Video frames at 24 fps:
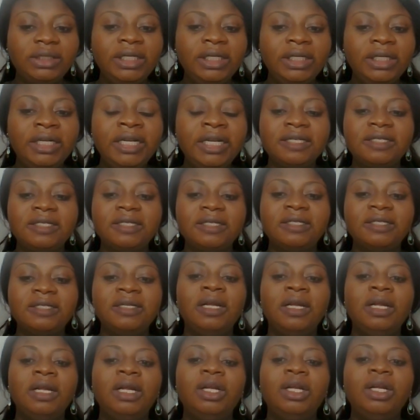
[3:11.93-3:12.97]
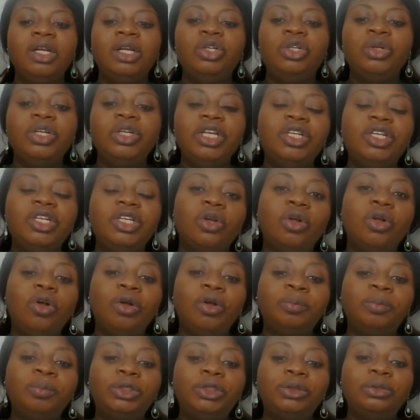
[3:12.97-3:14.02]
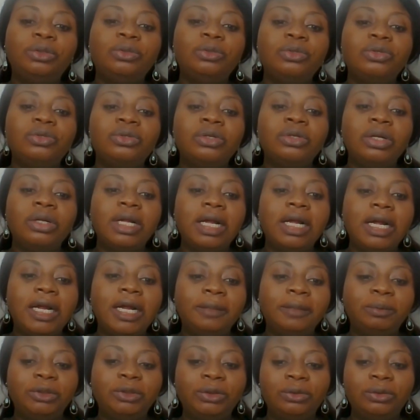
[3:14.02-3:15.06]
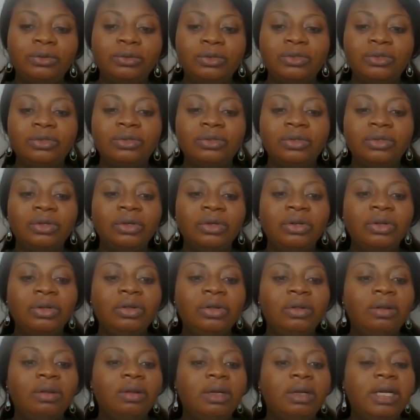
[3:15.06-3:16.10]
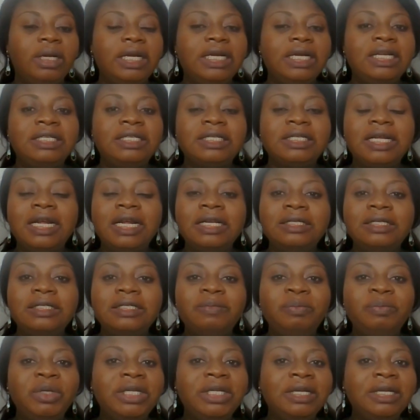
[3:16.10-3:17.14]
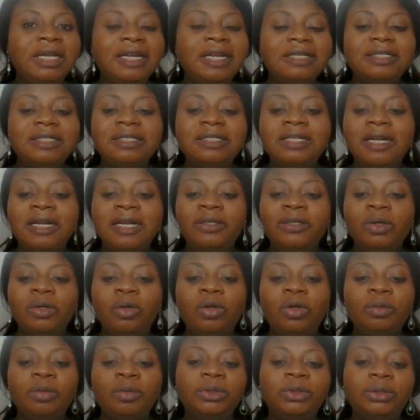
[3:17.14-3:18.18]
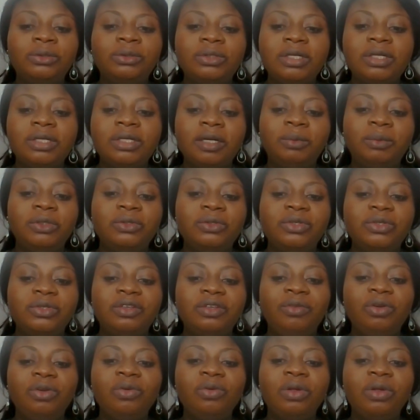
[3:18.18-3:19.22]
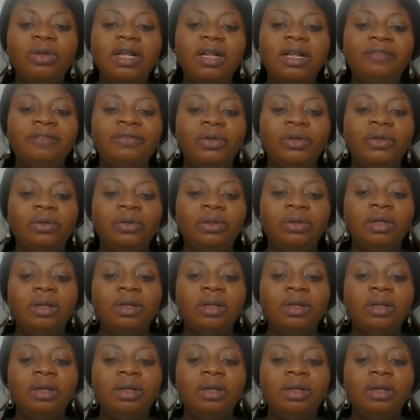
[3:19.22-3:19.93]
Yes, you need your Hauptschulabschluss. It can't be less than your Hauptschulabschluss. If you don't have your